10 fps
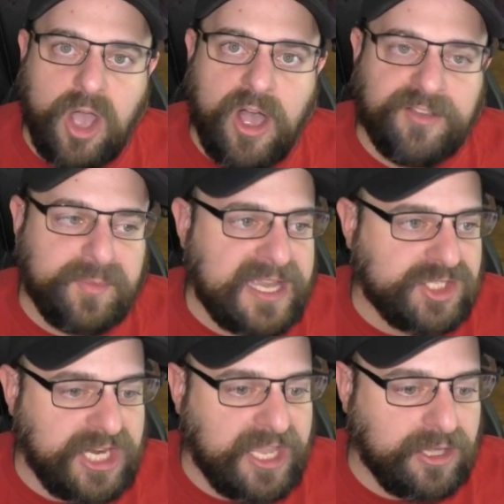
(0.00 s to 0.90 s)
off my
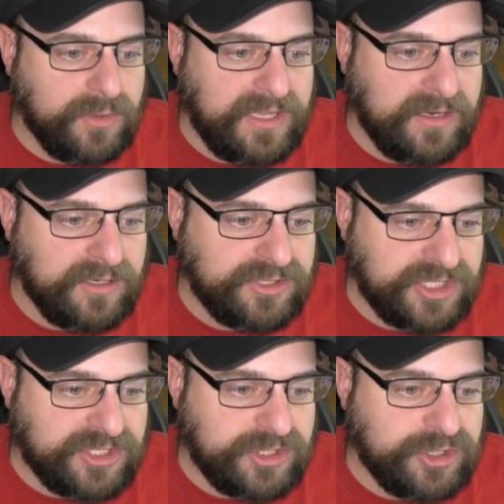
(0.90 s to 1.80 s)
Shaco here,
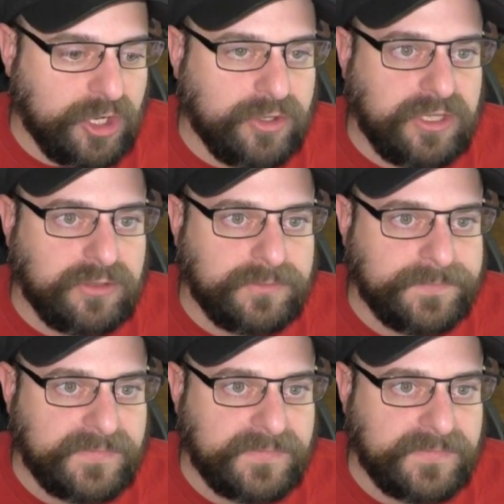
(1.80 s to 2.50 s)
just to show you.